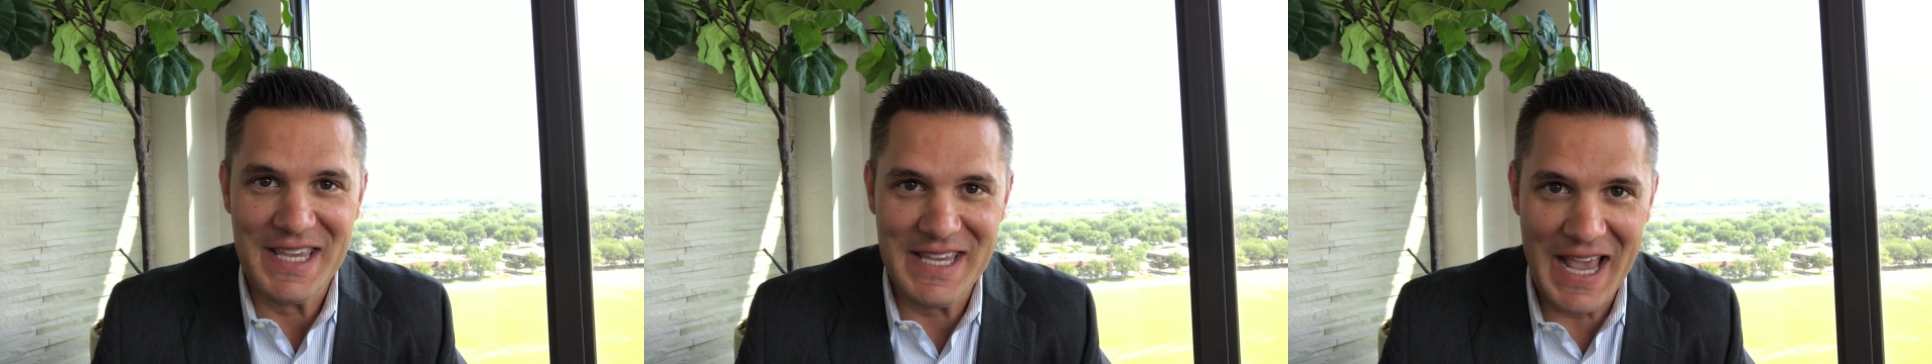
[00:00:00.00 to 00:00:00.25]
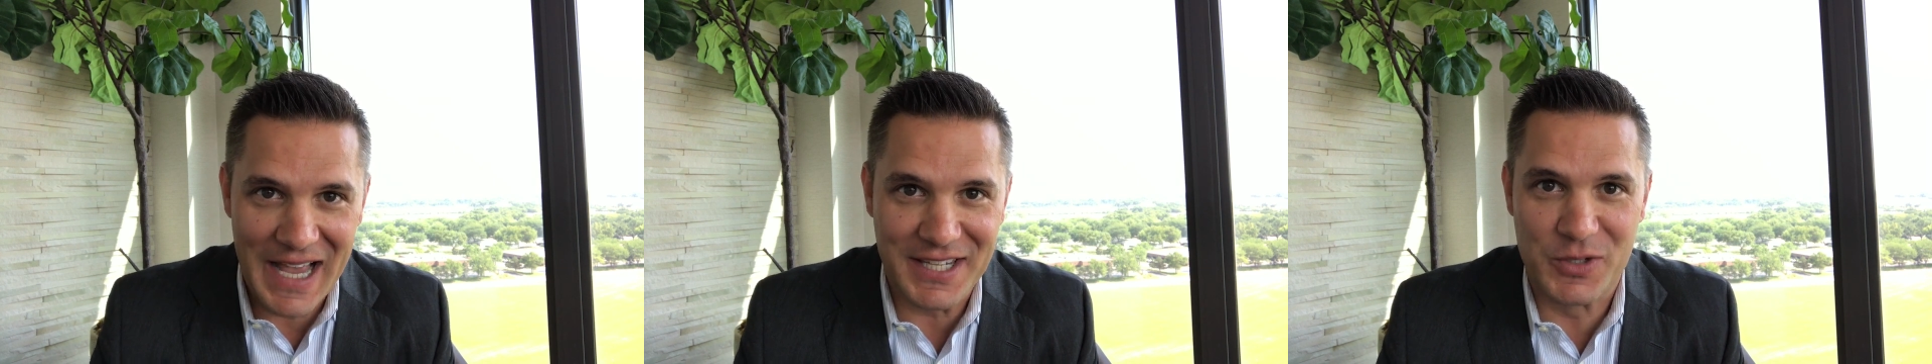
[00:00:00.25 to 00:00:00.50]

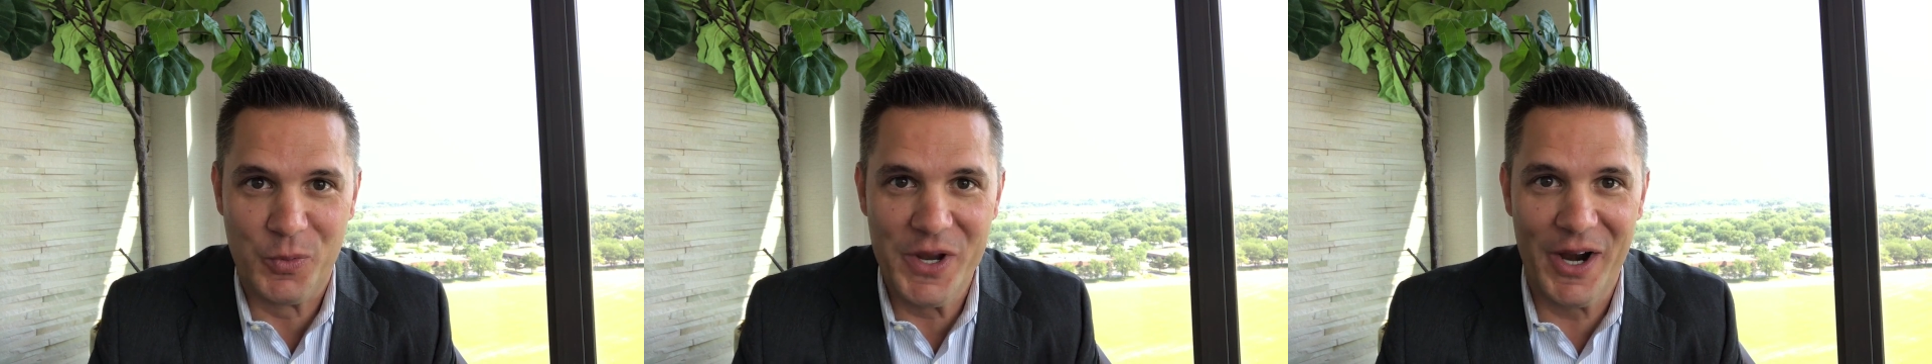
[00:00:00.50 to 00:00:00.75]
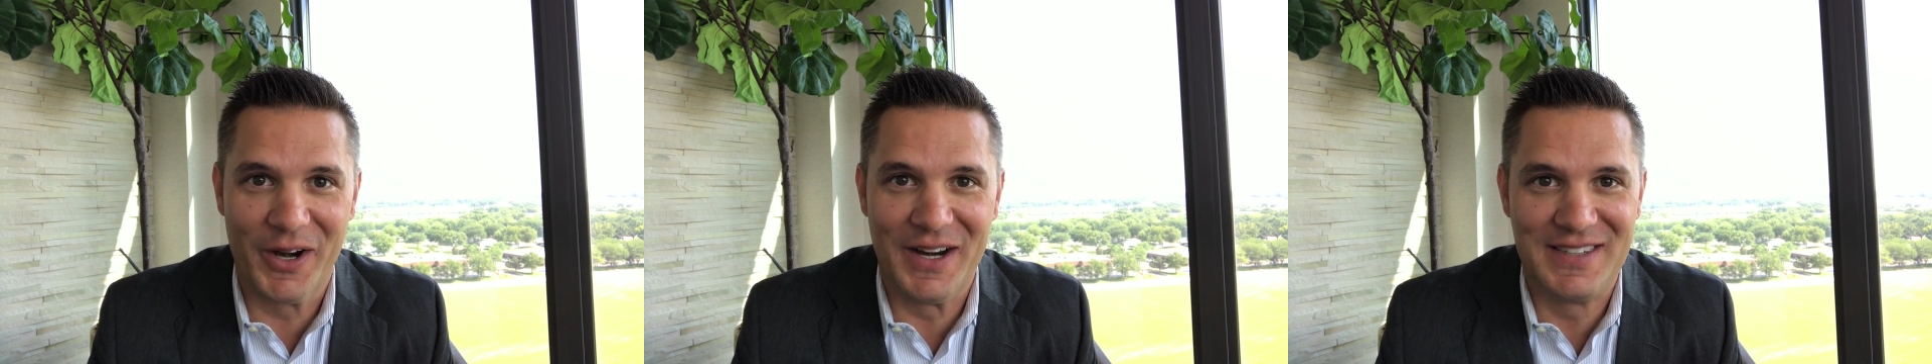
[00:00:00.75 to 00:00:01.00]
Yes,
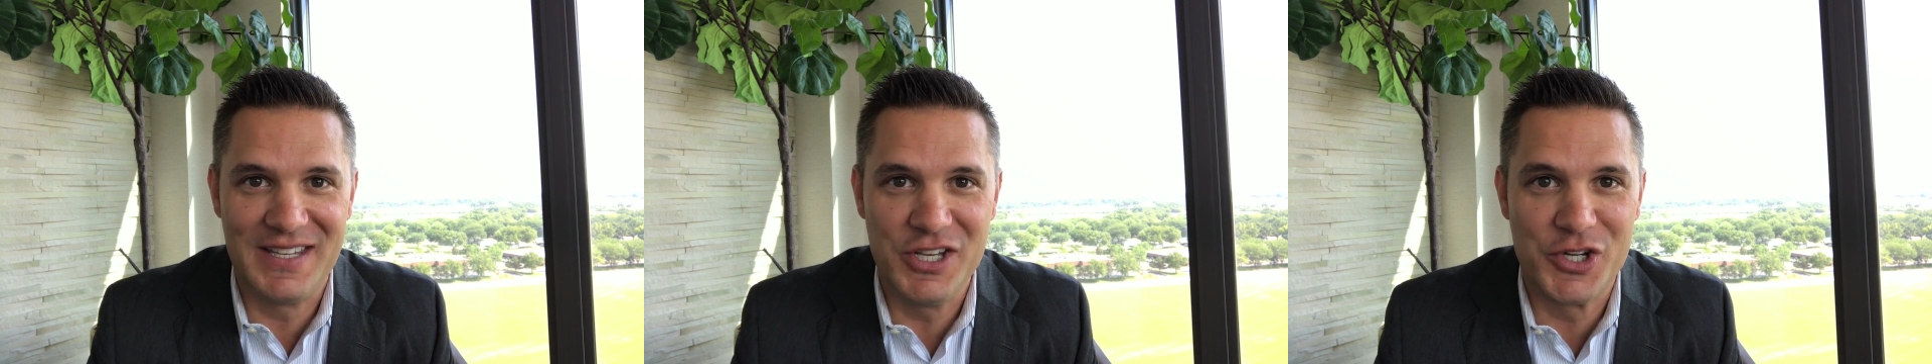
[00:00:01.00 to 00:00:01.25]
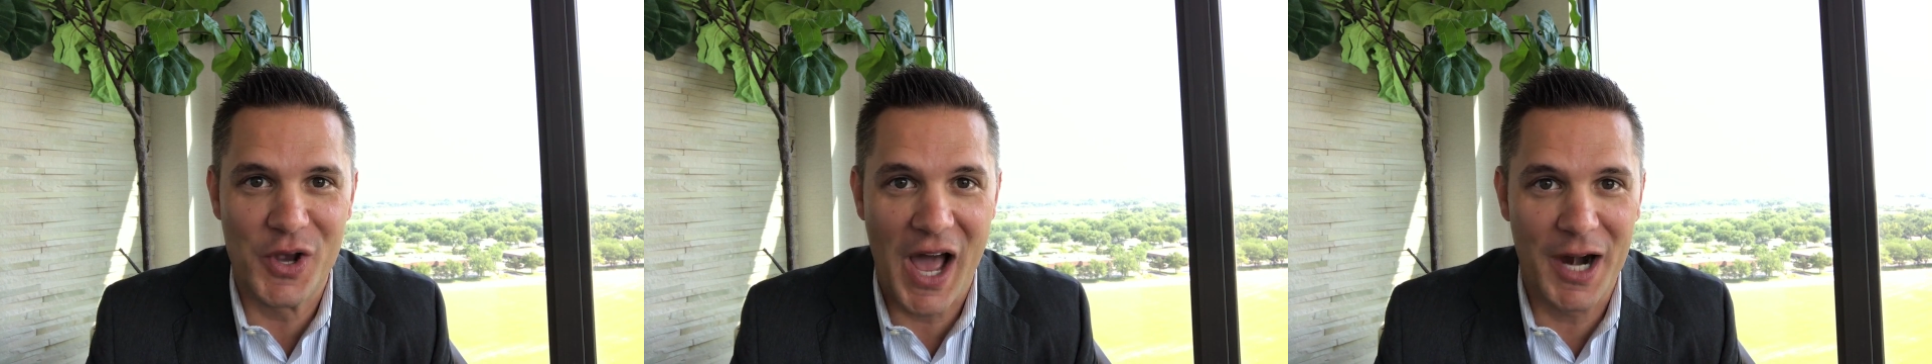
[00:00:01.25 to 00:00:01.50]
we are going to
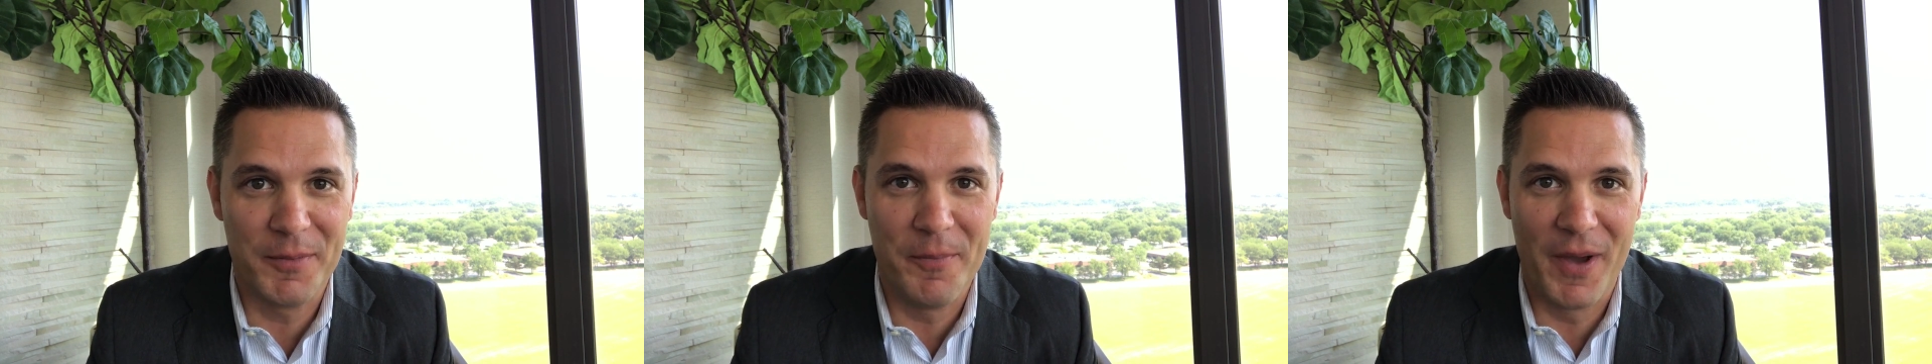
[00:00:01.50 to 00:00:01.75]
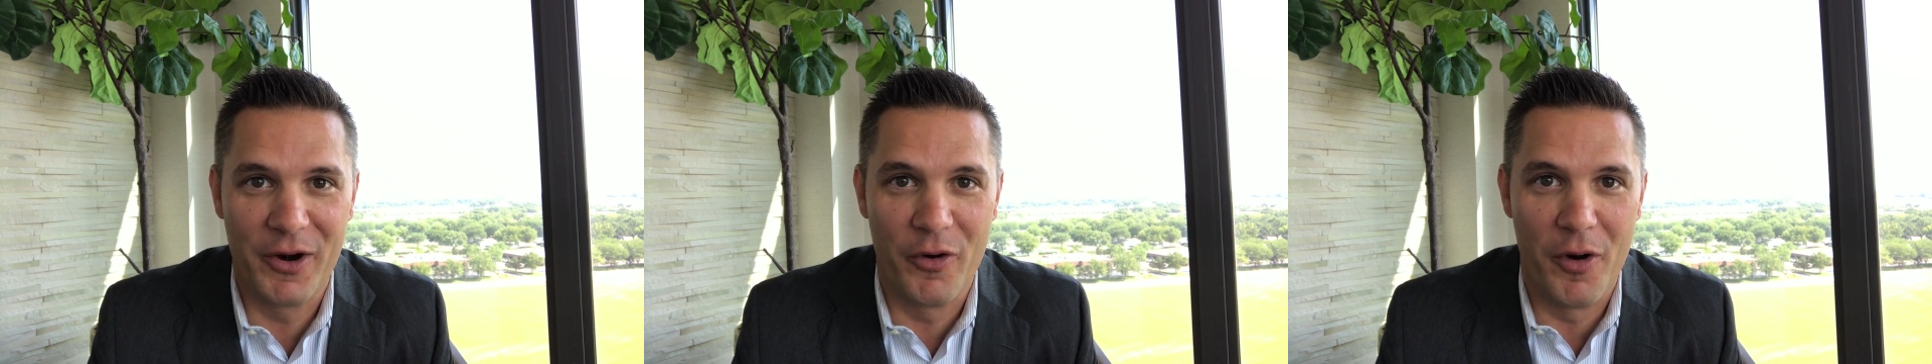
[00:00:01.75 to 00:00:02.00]
teach you how to be
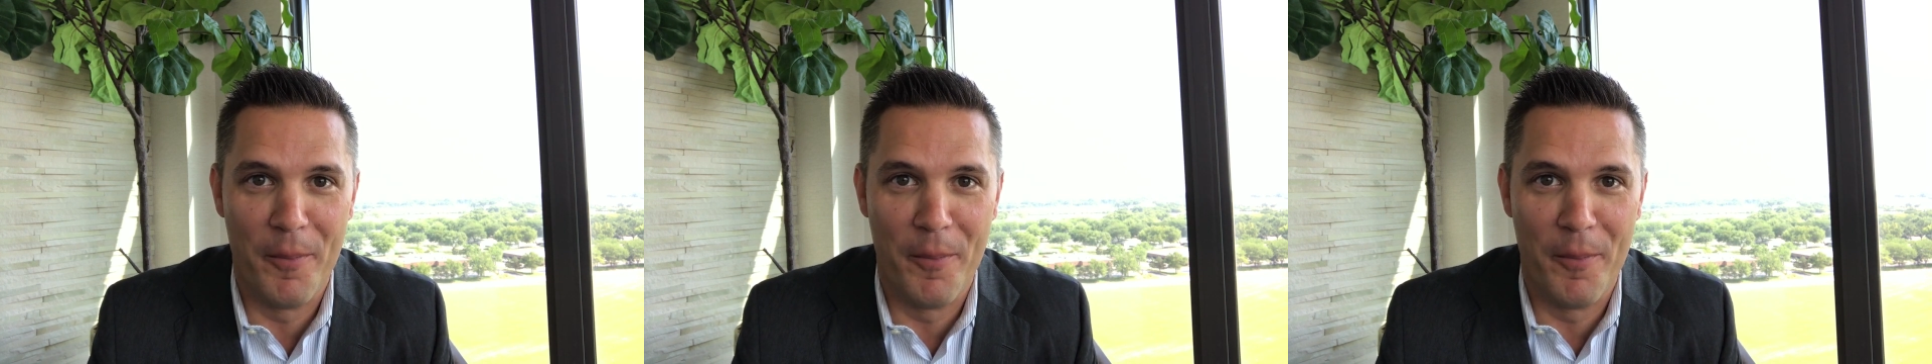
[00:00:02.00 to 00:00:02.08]
better at